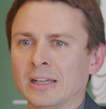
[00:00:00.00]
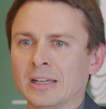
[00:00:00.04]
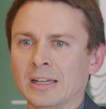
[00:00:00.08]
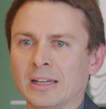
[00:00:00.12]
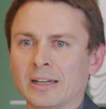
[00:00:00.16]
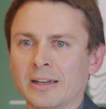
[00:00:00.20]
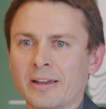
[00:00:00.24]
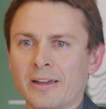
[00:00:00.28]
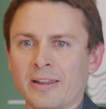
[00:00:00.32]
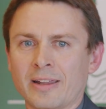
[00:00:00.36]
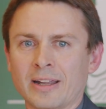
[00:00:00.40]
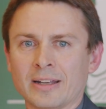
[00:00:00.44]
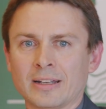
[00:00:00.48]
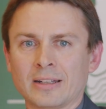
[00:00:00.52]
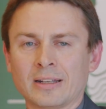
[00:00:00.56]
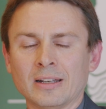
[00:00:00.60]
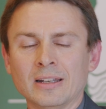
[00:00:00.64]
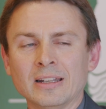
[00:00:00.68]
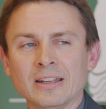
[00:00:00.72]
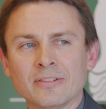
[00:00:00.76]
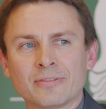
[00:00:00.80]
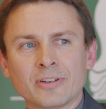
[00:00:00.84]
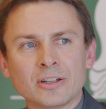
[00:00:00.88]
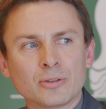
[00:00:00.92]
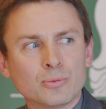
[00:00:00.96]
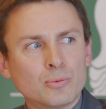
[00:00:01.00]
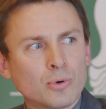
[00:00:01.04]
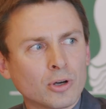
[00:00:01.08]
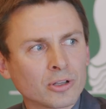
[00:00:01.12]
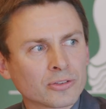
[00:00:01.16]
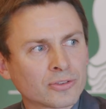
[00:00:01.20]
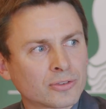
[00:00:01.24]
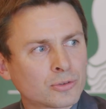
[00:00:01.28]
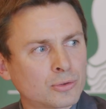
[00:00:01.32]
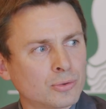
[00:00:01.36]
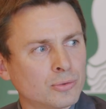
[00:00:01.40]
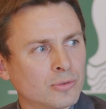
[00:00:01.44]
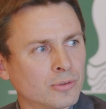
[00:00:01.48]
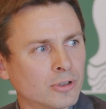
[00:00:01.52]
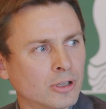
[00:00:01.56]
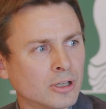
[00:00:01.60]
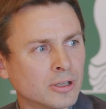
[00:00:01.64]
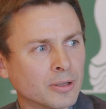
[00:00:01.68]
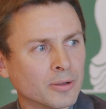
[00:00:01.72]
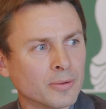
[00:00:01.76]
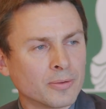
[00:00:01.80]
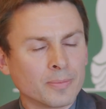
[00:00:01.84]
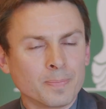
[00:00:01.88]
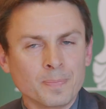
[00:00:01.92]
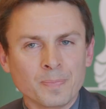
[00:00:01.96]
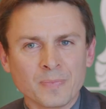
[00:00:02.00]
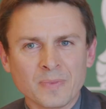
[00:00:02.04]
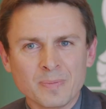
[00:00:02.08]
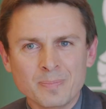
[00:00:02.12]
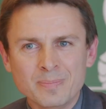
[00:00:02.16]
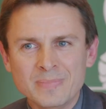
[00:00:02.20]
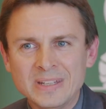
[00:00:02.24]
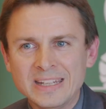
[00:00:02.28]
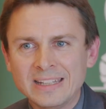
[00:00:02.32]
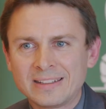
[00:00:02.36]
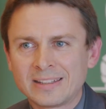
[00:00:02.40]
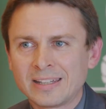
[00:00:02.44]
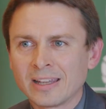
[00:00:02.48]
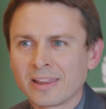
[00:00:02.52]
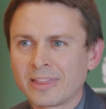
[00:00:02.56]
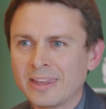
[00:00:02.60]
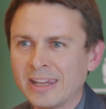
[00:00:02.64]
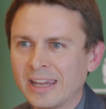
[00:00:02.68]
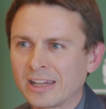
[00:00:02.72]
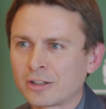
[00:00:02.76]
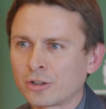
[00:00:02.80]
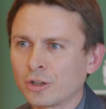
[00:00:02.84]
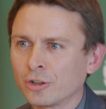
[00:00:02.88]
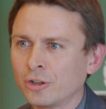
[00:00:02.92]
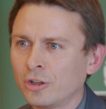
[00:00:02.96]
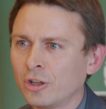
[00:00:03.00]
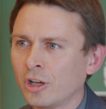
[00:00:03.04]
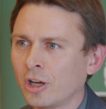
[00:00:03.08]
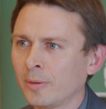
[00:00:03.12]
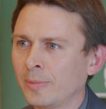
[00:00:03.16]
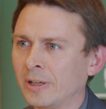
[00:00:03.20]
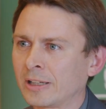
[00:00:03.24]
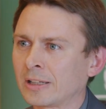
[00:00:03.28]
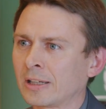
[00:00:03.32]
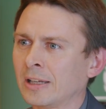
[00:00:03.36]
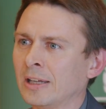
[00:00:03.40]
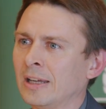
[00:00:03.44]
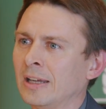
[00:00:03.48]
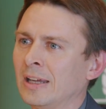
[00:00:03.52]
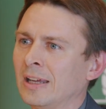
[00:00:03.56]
that if it wants to meet here the economic